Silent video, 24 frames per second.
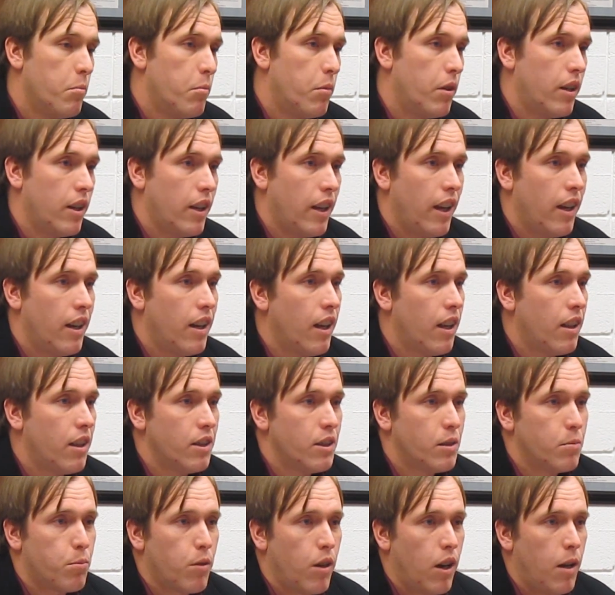But again,
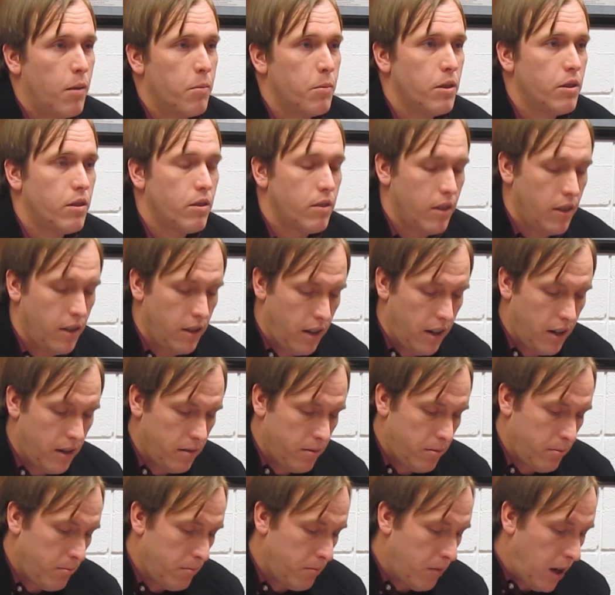nothing's promised,
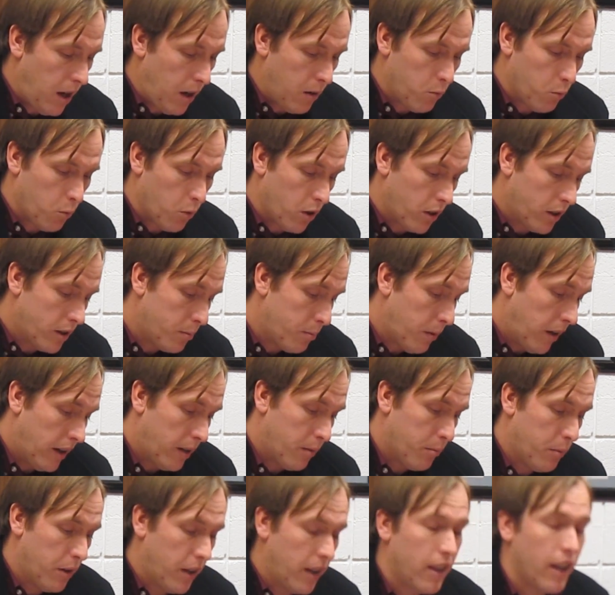and we're
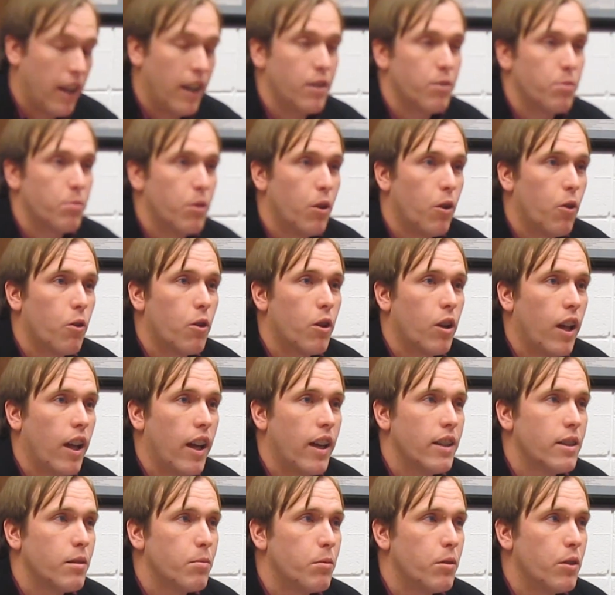expecting big things from the whole
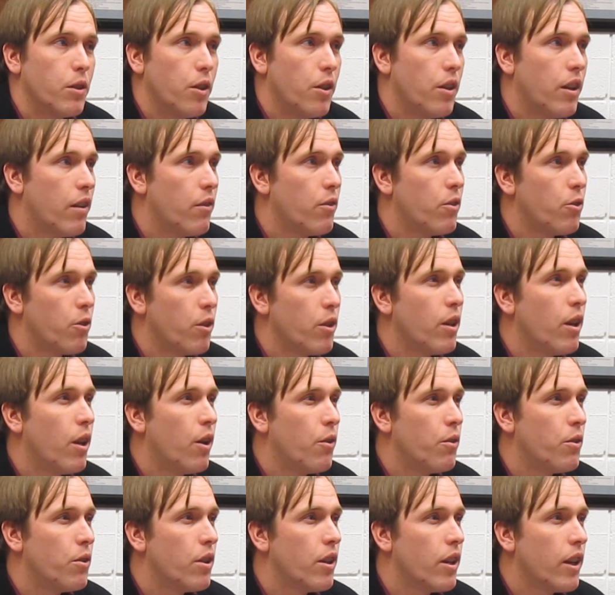class, but you never really
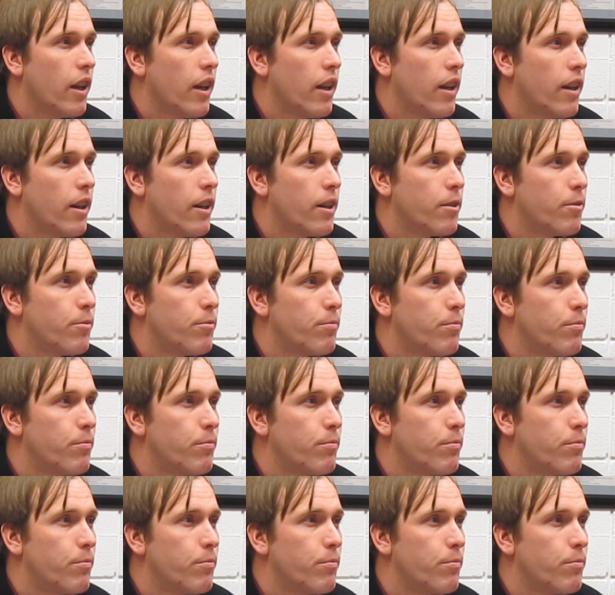know until you get here.